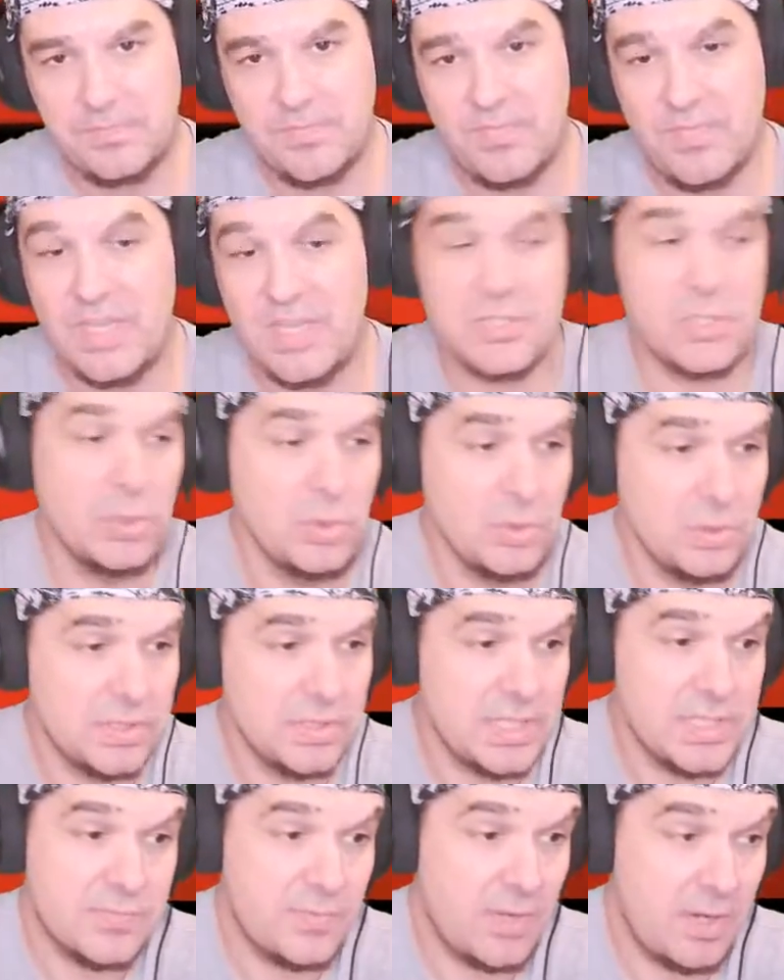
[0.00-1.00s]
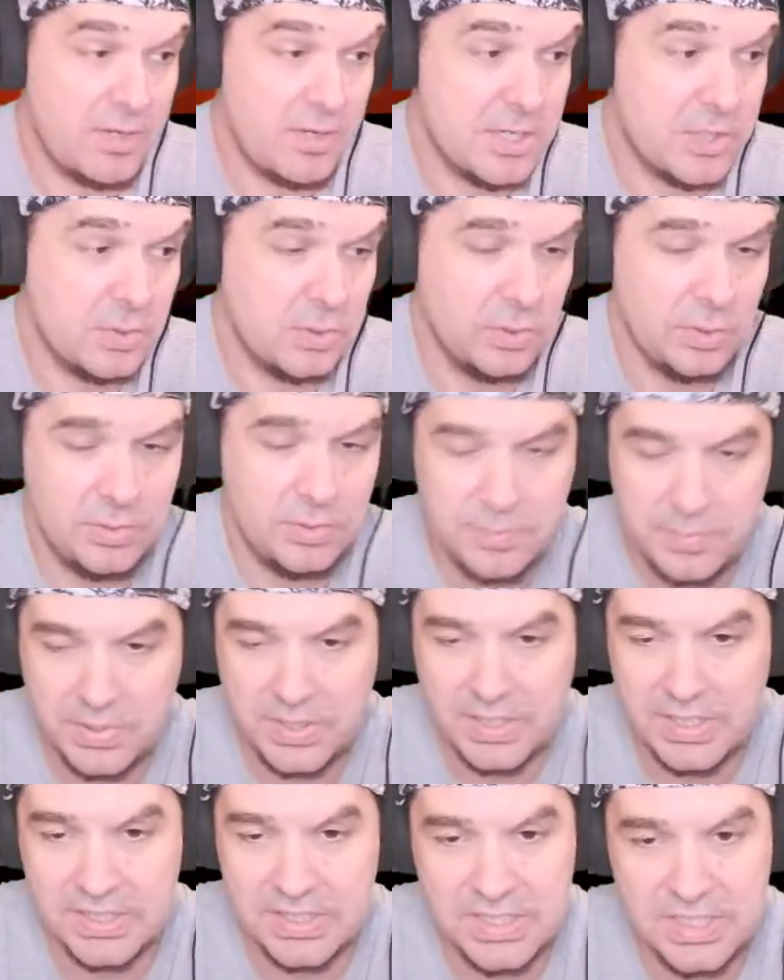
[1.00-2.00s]
It's cool, it's very cool, but
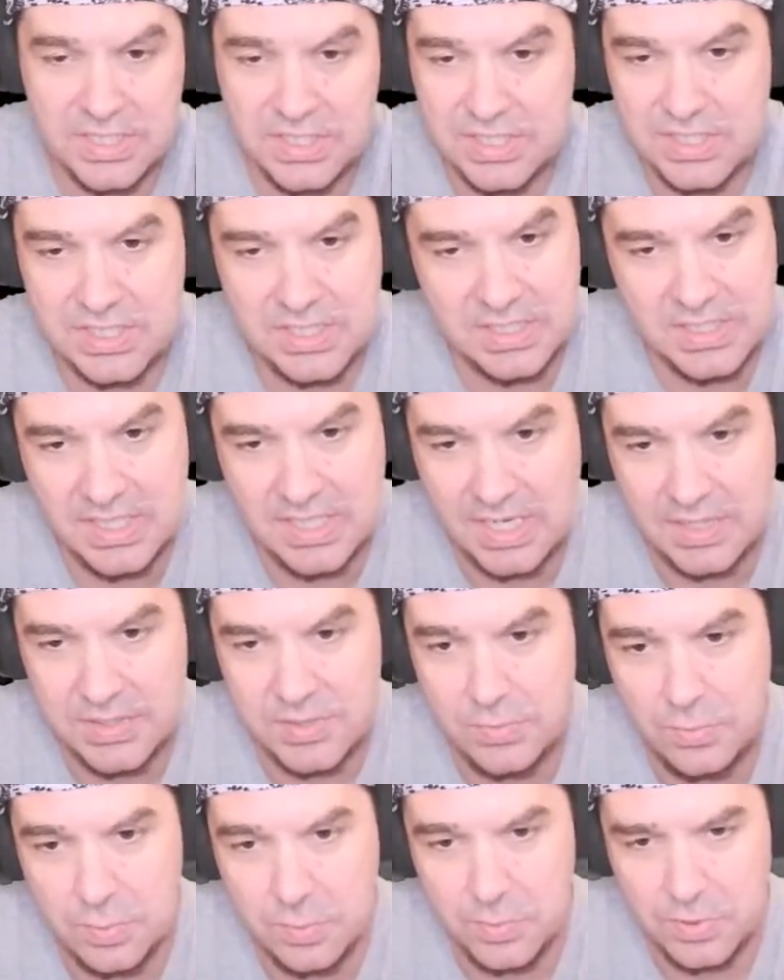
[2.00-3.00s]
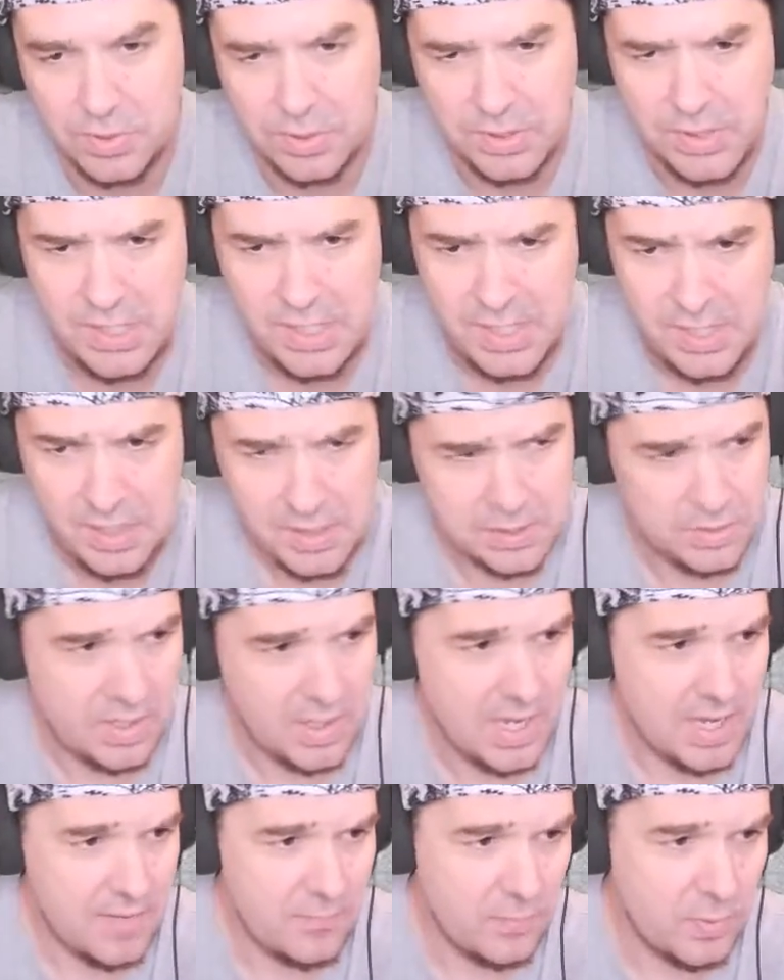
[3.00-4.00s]
it's not tunable. So I
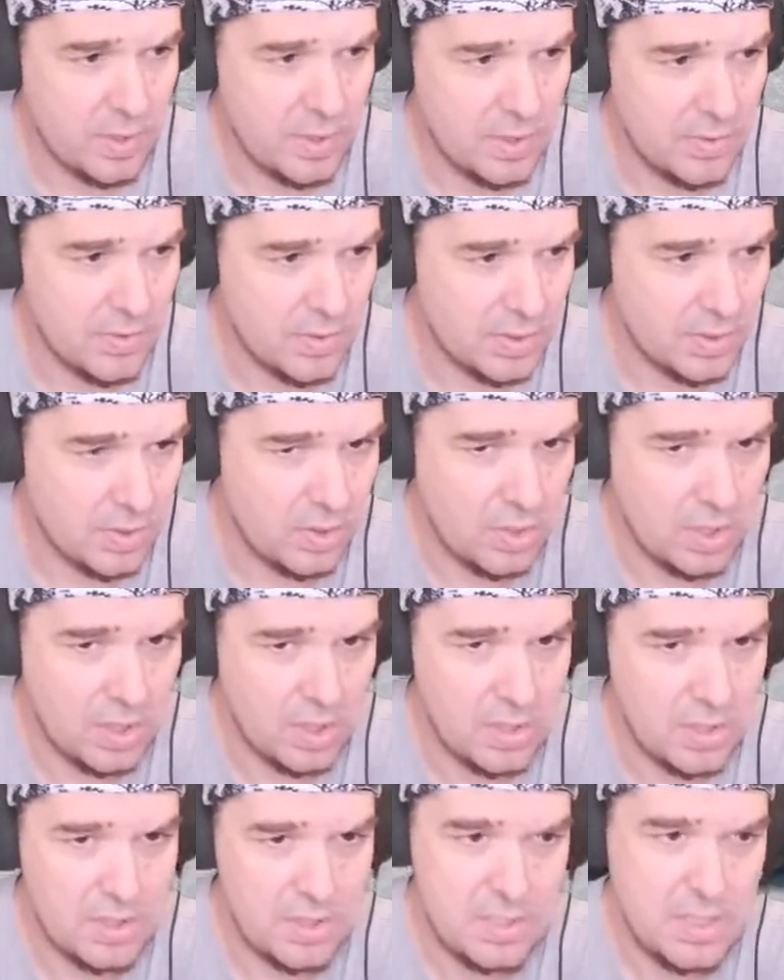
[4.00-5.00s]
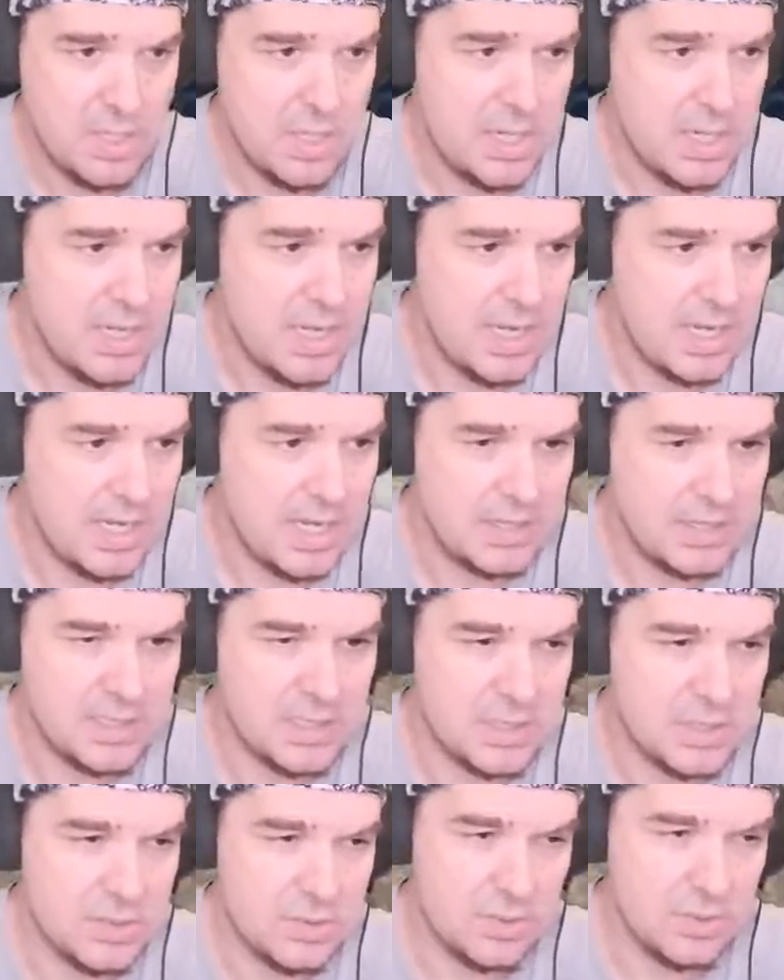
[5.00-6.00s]
have one other car. Yeah, not this
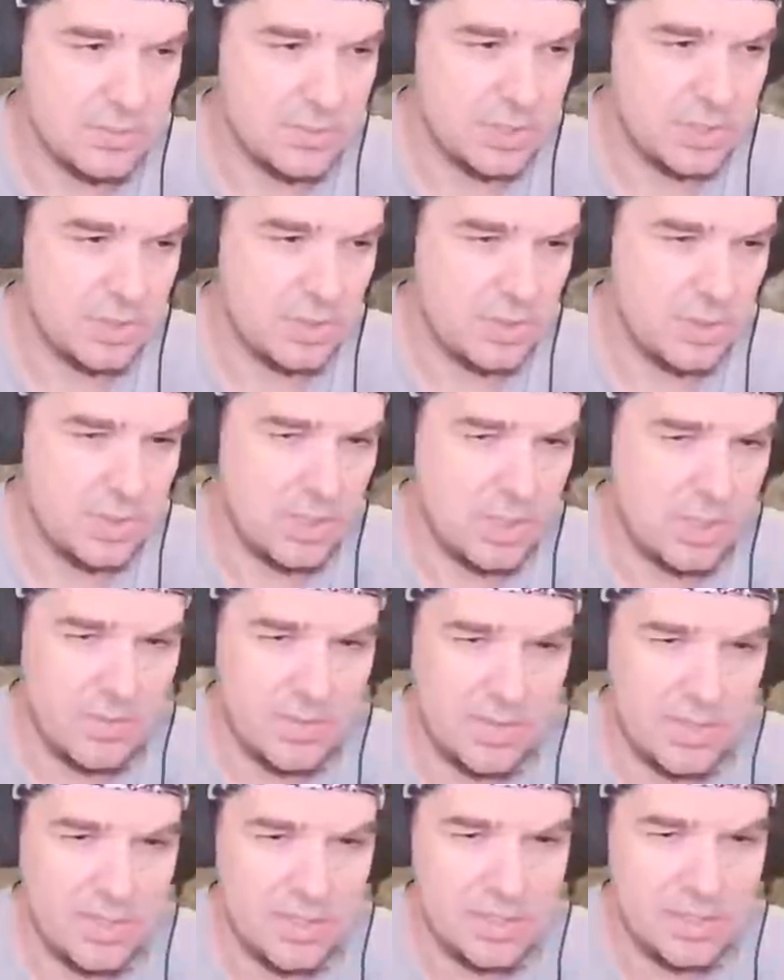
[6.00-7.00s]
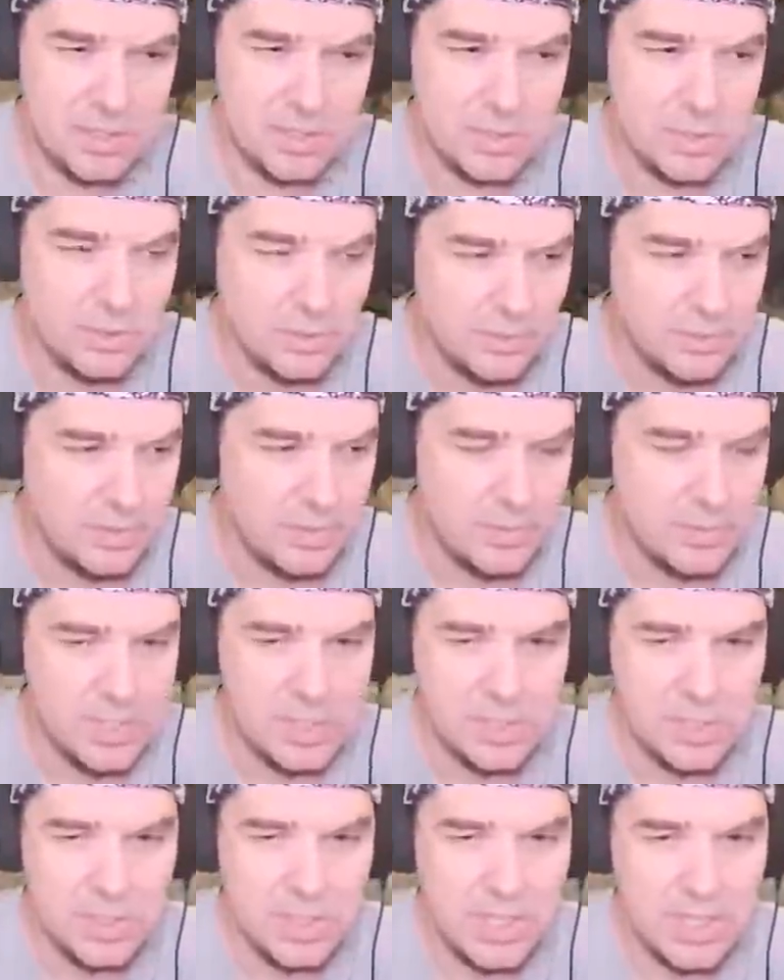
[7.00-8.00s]
stream, Sean. We can
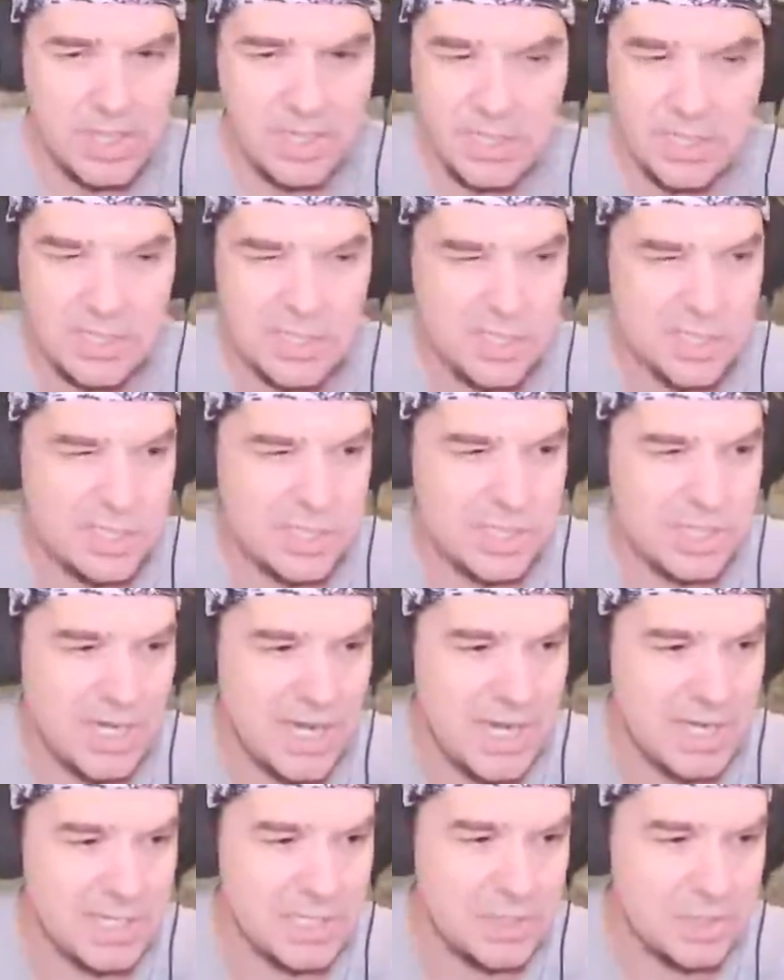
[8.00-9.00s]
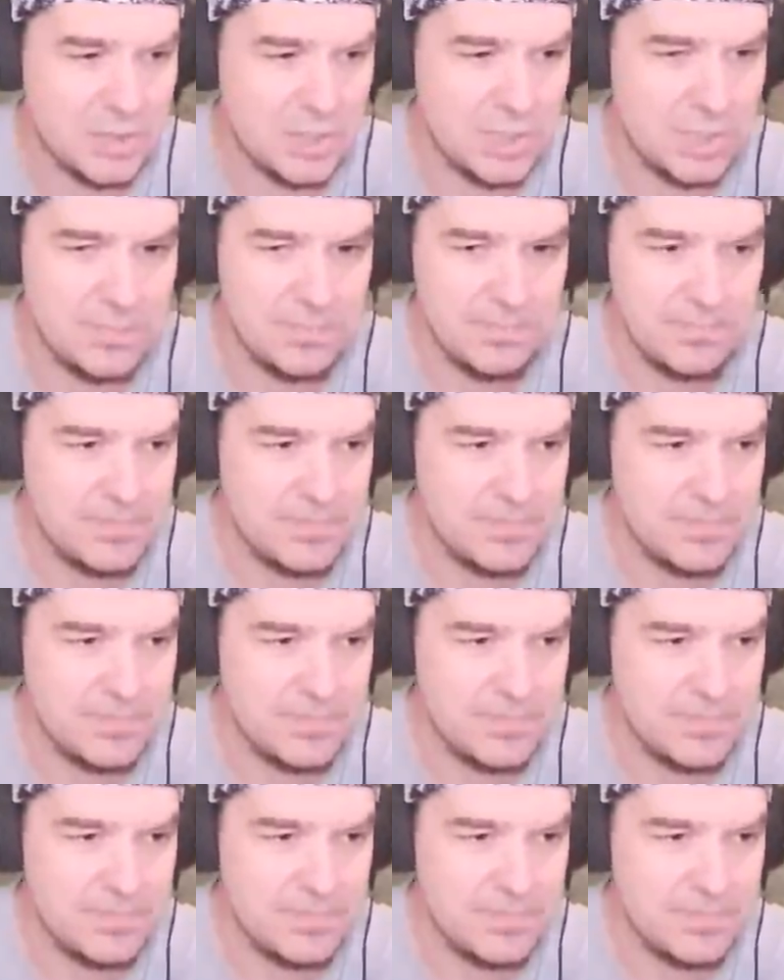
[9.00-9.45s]
do like a just chatting stream.